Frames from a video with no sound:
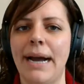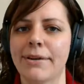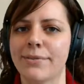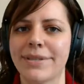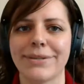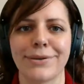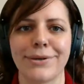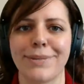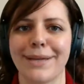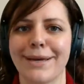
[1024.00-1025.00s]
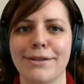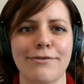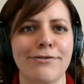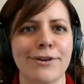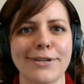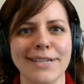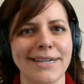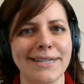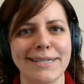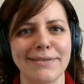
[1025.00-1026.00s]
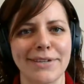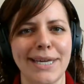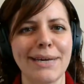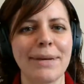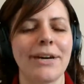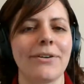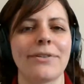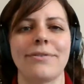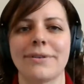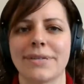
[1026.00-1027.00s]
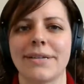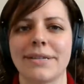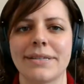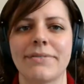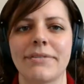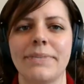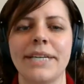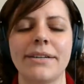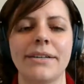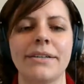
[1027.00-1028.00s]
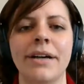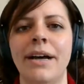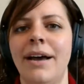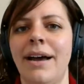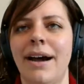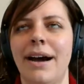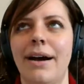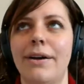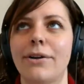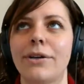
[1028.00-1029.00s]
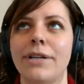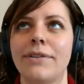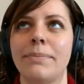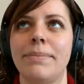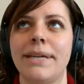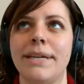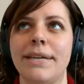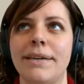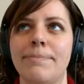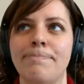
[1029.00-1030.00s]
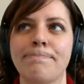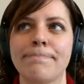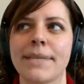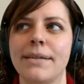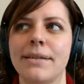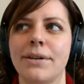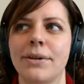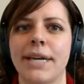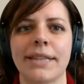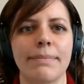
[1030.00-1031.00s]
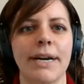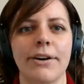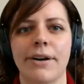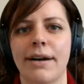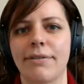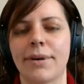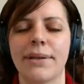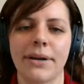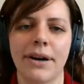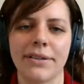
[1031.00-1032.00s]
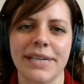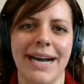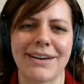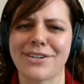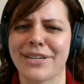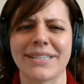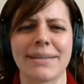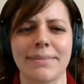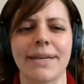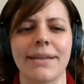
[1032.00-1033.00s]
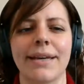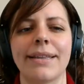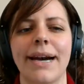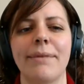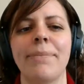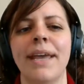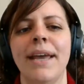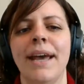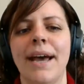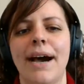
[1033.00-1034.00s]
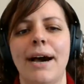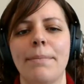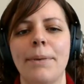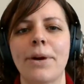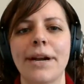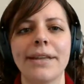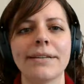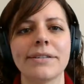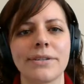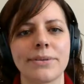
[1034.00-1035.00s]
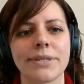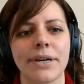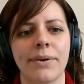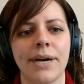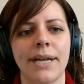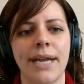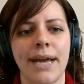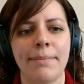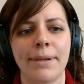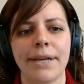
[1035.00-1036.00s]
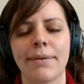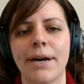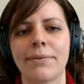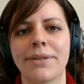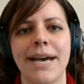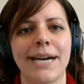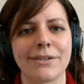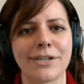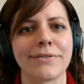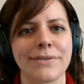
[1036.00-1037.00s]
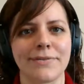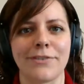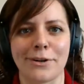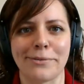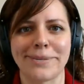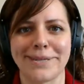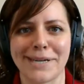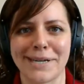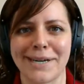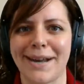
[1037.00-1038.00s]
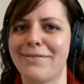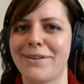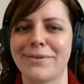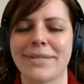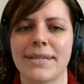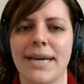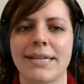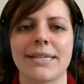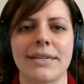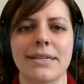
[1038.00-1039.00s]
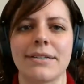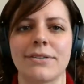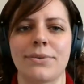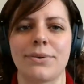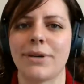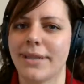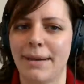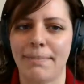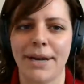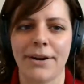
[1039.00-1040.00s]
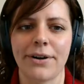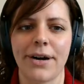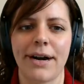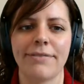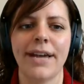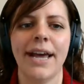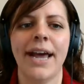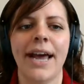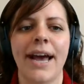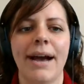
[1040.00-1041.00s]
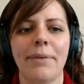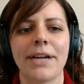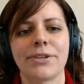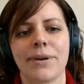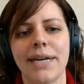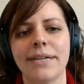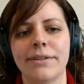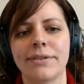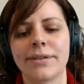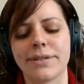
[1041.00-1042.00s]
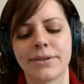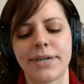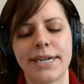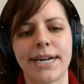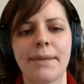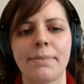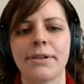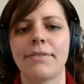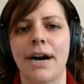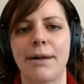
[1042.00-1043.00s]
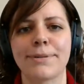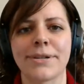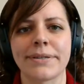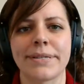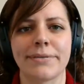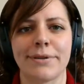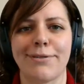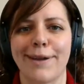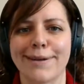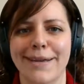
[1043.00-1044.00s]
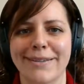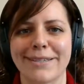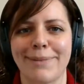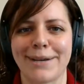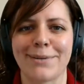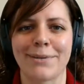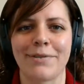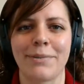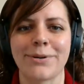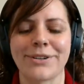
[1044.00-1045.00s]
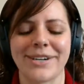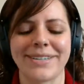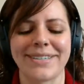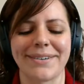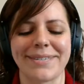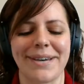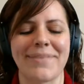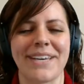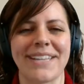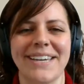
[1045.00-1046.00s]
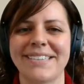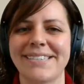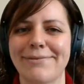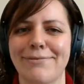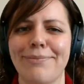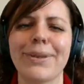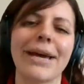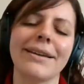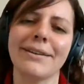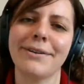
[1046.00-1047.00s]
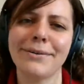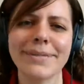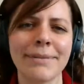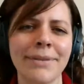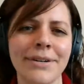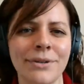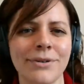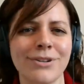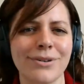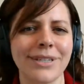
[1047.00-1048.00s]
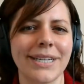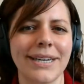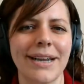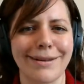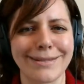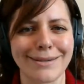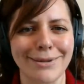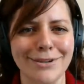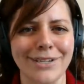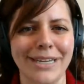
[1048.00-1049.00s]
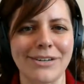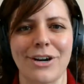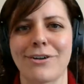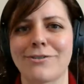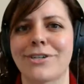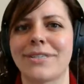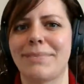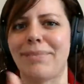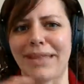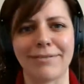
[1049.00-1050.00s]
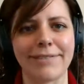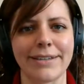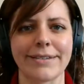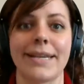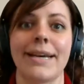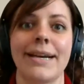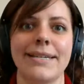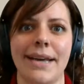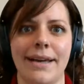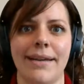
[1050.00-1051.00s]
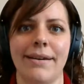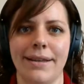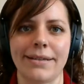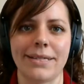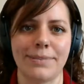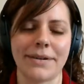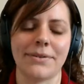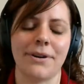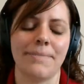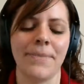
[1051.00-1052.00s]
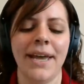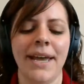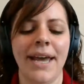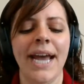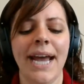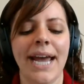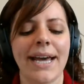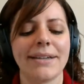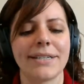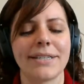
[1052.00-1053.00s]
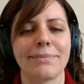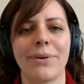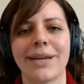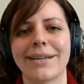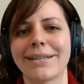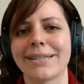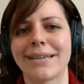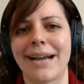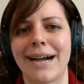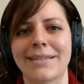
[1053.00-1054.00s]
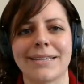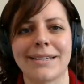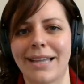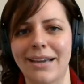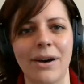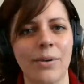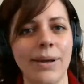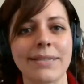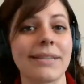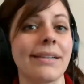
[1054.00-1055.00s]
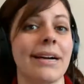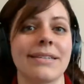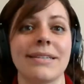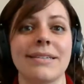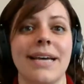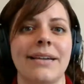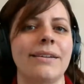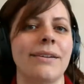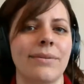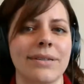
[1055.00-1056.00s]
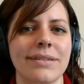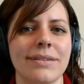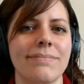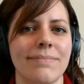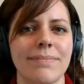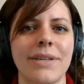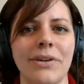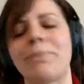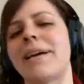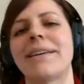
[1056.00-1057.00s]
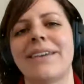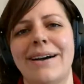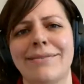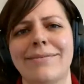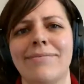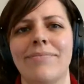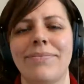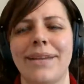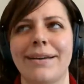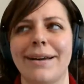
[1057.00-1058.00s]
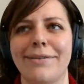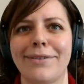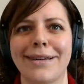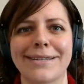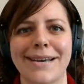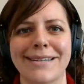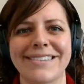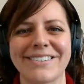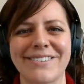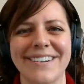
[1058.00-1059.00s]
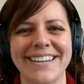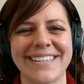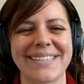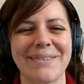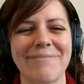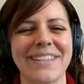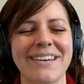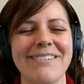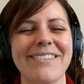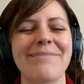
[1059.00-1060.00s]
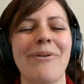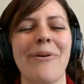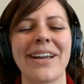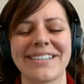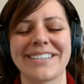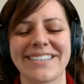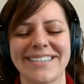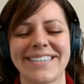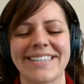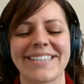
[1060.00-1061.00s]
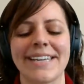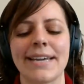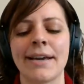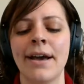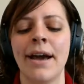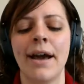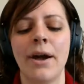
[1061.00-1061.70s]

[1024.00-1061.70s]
impact with. So it could be like the first sentence of an email or the first sentence of an appeal. It could even be, you know, like the paragraph around the call to action, something like that. And what I like to do is go in and play around with the adjectives and verbs that I've used in that sentence or in that paragraph. And what I try to do is create a couple of options that reflect that spectrum of emotions. So something that's like, you know, somewhat neutral and not as emotionally charged to something that feels like a 10 on that spectrum. And the point is not to like always select the 10 and always, you know, make that kind of like intense choice. But the point is just to see